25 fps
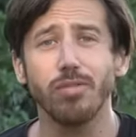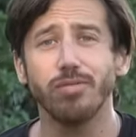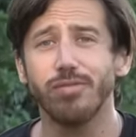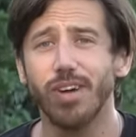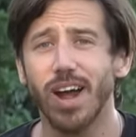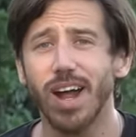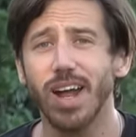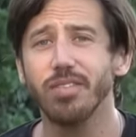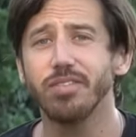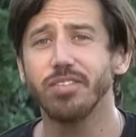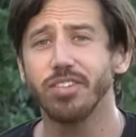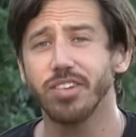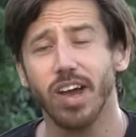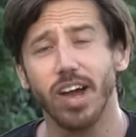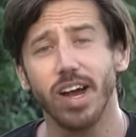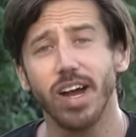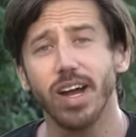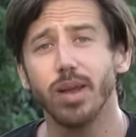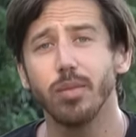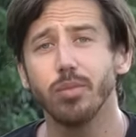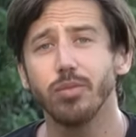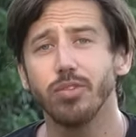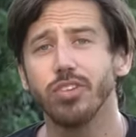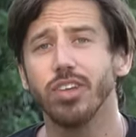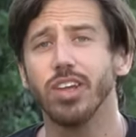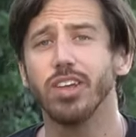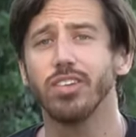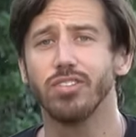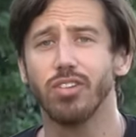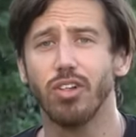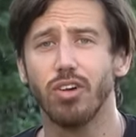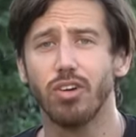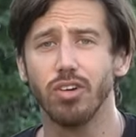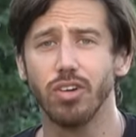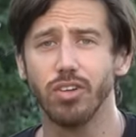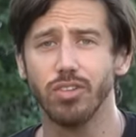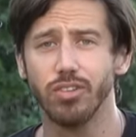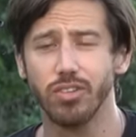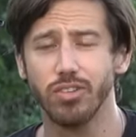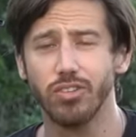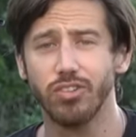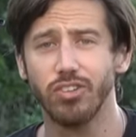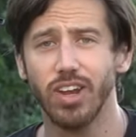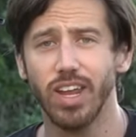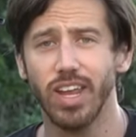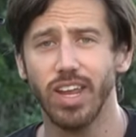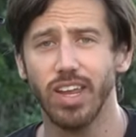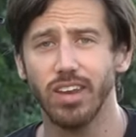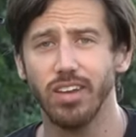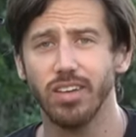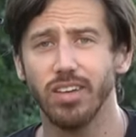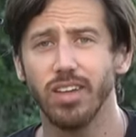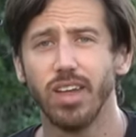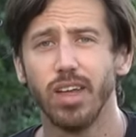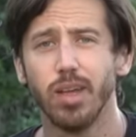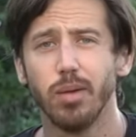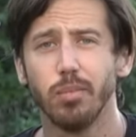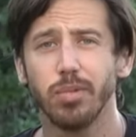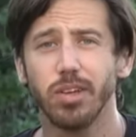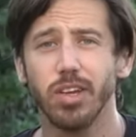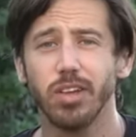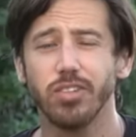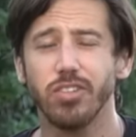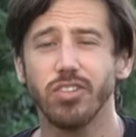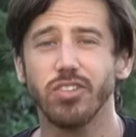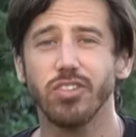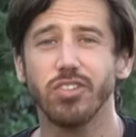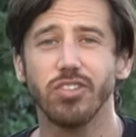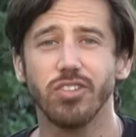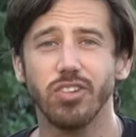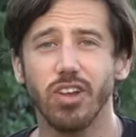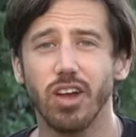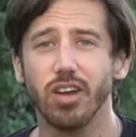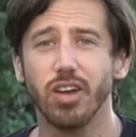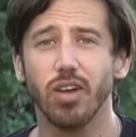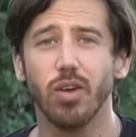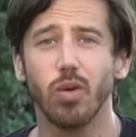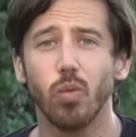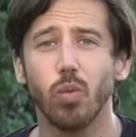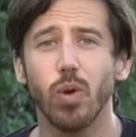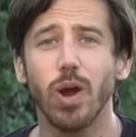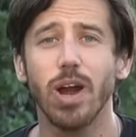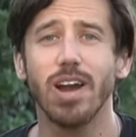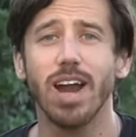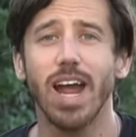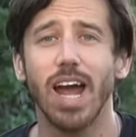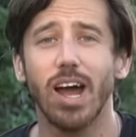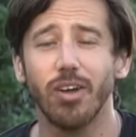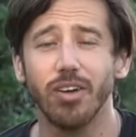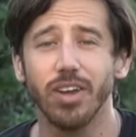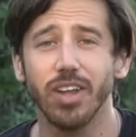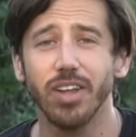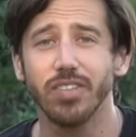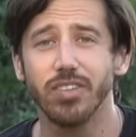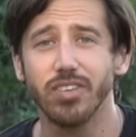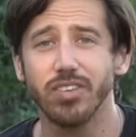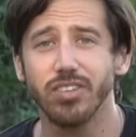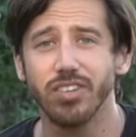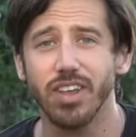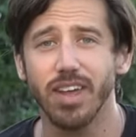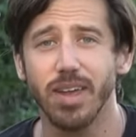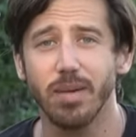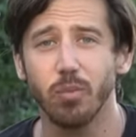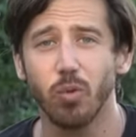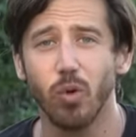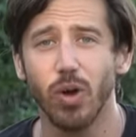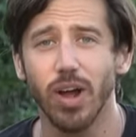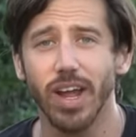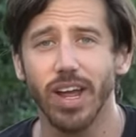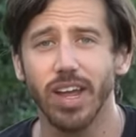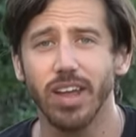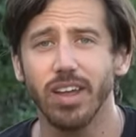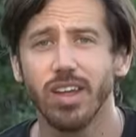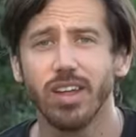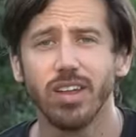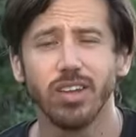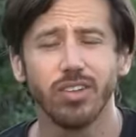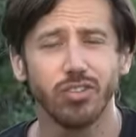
five times as long as a chain because it's just not going to wear out in the same way.